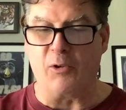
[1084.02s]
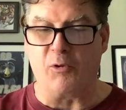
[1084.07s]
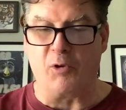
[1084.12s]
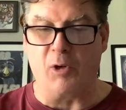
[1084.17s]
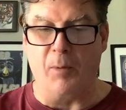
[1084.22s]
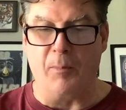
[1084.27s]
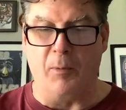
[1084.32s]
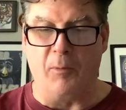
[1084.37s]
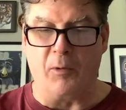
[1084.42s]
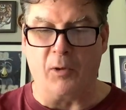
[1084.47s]

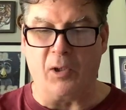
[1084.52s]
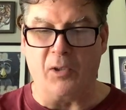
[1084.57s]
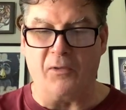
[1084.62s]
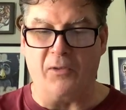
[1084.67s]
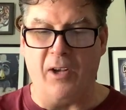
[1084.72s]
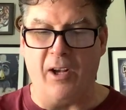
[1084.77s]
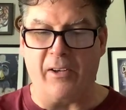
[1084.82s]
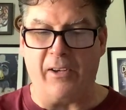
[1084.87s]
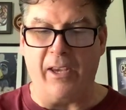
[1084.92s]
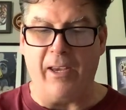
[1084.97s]
triple for
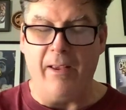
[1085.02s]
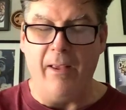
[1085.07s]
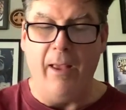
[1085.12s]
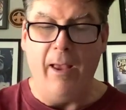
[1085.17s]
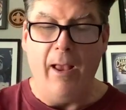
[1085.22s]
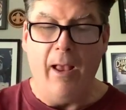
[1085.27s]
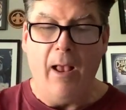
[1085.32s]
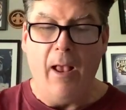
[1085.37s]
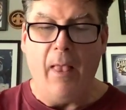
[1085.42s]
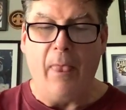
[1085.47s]
Kentucky.
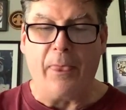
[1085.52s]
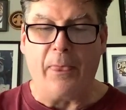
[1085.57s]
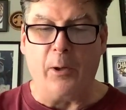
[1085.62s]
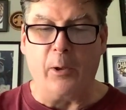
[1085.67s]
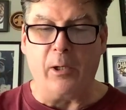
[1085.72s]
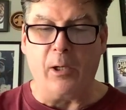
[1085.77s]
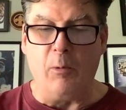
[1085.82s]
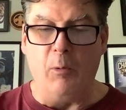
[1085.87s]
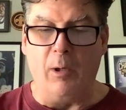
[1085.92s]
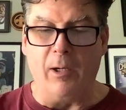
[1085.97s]

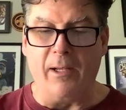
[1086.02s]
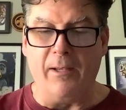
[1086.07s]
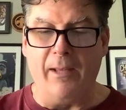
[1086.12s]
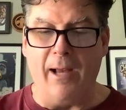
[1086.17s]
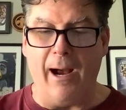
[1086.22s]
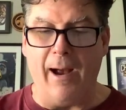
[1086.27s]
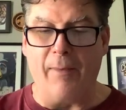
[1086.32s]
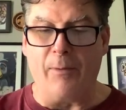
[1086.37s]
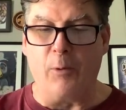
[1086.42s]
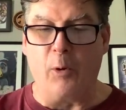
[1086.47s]

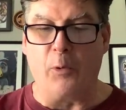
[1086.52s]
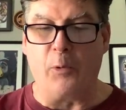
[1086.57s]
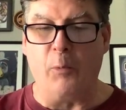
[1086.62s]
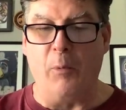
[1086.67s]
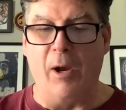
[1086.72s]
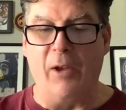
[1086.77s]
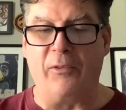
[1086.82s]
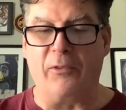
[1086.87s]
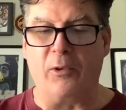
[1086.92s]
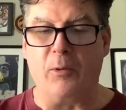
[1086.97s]
31-9,
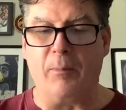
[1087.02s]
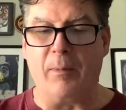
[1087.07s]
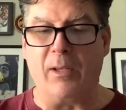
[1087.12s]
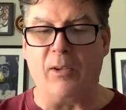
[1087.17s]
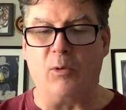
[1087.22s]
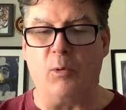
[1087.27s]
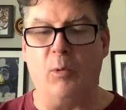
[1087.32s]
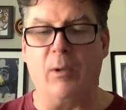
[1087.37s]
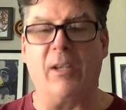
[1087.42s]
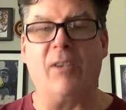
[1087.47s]
Northwestern
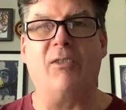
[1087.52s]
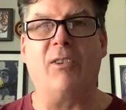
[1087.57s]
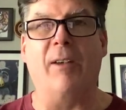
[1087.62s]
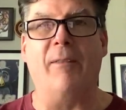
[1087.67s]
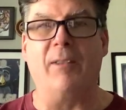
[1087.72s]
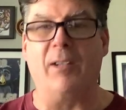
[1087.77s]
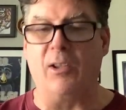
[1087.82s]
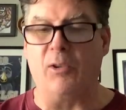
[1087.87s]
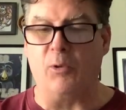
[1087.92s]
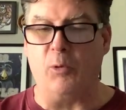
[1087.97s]
beat
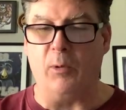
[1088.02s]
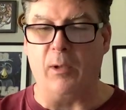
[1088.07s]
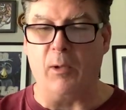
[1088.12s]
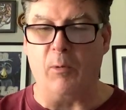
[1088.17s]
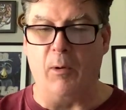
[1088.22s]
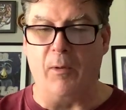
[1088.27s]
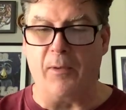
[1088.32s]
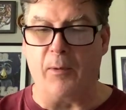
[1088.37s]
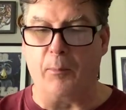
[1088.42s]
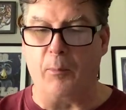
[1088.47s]

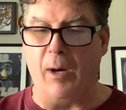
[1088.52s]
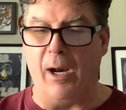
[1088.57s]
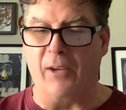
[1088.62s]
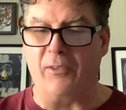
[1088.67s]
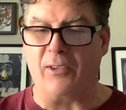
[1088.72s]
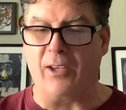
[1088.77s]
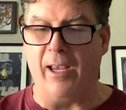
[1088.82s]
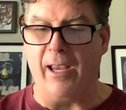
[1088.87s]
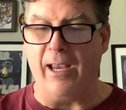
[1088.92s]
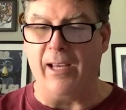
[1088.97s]
27-21,
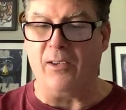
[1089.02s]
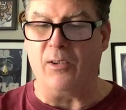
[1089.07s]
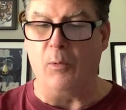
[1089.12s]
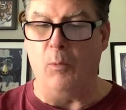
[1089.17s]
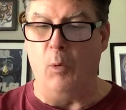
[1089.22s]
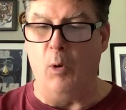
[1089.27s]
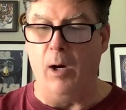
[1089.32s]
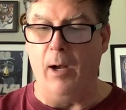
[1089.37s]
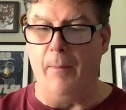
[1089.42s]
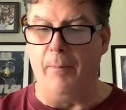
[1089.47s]
Nebraska
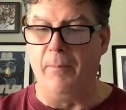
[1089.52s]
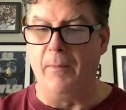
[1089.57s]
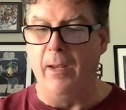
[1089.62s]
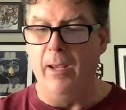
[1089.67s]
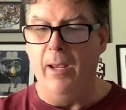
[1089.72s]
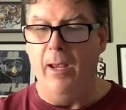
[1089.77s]
8-1.